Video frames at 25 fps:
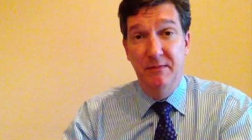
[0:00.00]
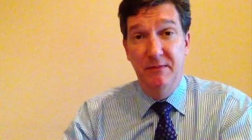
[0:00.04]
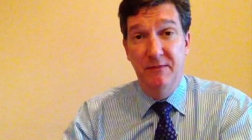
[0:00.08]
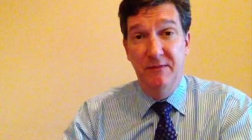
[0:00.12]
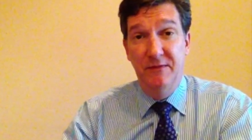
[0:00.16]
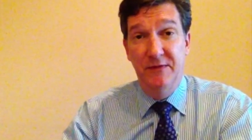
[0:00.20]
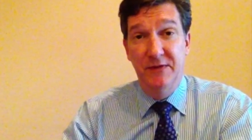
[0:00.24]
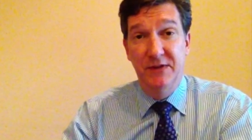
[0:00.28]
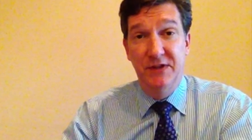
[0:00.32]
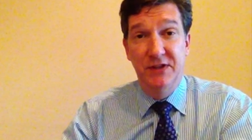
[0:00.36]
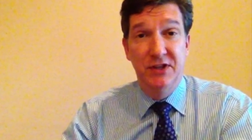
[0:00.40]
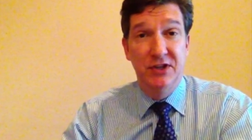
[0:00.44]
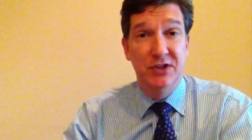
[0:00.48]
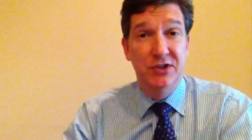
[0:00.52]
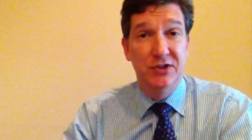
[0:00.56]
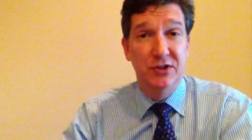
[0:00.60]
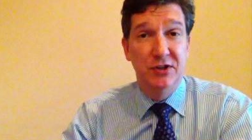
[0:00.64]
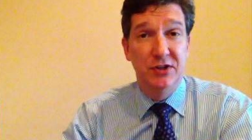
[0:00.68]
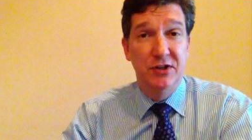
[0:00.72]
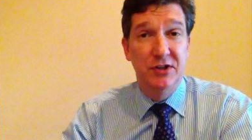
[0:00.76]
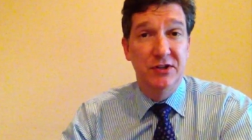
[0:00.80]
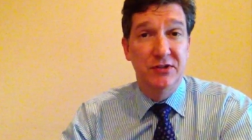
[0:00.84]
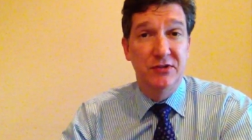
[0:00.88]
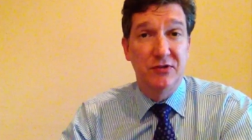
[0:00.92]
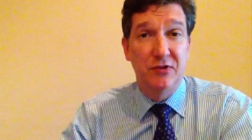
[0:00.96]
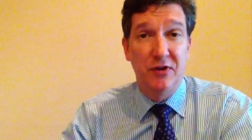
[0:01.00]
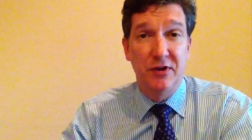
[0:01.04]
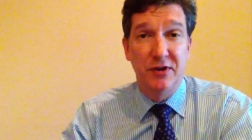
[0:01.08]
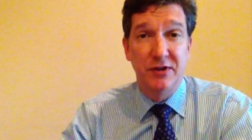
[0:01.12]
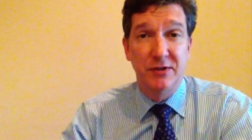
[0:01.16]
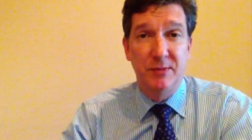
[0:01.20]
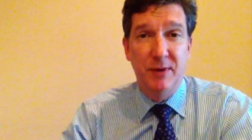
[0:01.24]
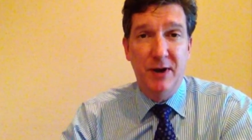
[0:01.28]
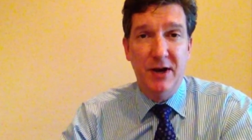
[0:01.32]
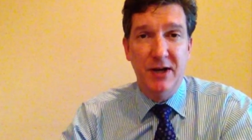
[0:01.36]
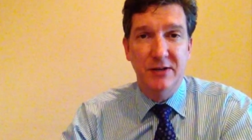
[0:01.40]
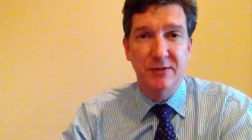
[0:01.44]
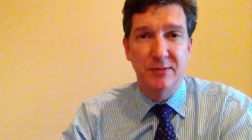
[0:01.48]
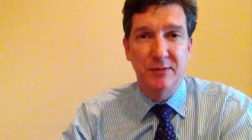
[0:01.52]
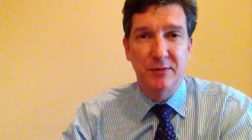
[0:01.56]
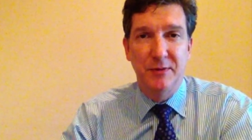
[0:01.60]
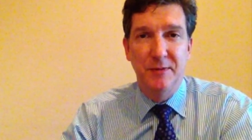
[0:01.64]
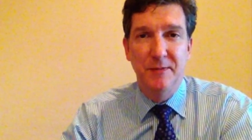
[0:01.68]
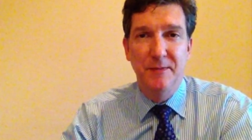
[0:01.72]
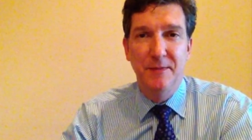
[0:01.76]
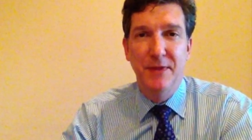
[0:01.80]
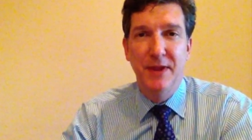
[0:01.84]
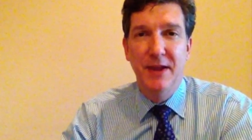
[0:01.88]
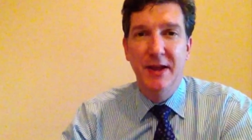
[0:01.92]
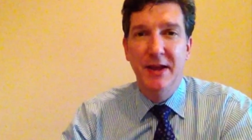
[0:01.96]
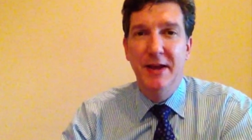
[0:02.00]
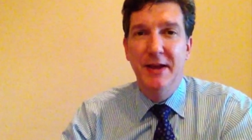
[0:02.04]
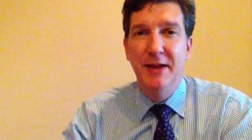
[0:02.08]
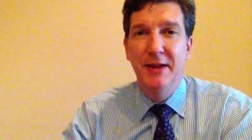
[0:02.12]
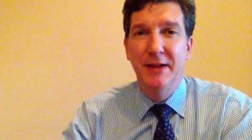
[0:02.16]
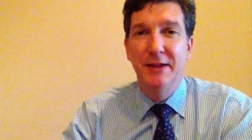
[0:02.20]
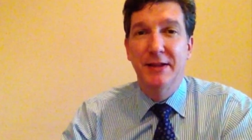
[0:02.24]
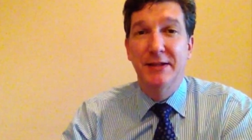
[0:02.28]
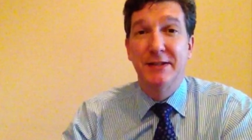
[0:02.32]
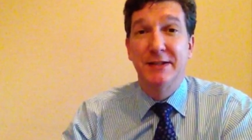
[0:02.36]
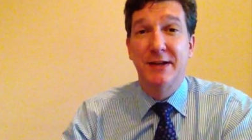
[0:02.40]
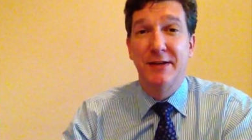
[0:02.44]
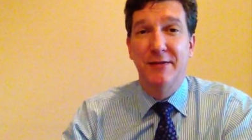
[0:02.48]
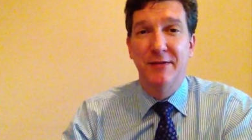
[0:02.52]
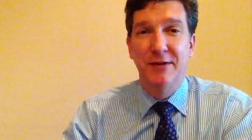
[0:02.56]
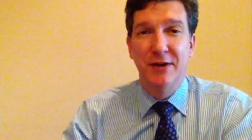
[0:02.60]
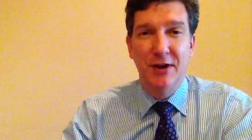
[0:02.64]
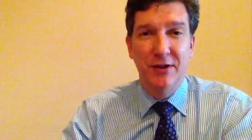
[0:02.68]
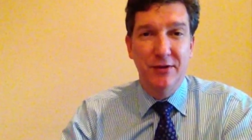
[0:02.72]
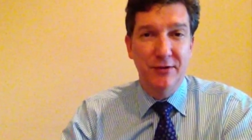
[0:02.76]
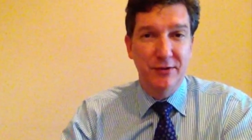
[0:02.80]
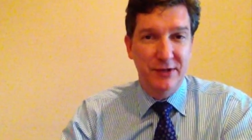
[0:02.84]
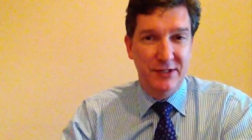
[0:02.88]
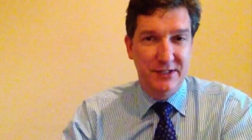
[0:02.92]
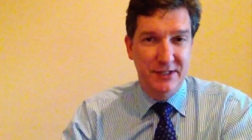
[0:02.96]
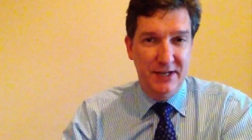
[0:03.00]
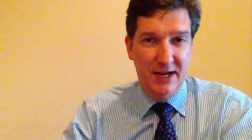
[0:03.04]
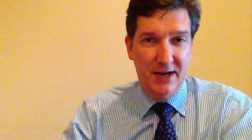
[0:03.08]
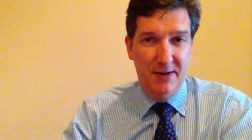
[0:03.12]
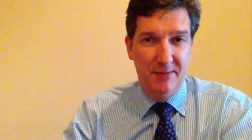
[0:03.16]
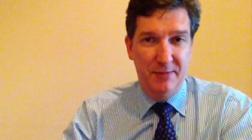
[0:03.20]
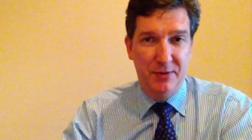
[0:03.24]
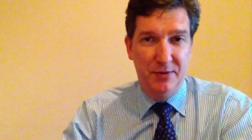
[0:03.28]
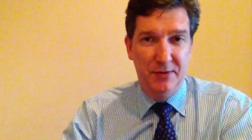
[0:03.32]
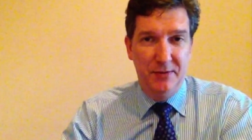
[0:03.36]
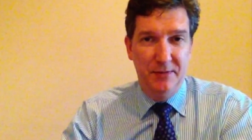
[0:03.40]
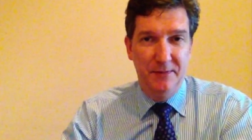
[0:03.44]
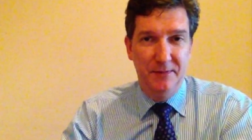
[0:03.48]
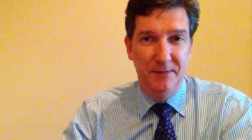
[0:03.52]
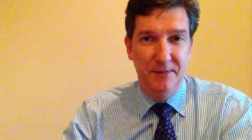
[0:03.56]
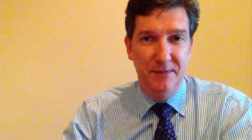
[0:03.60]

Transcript: physician as long as possible. Let's give another example.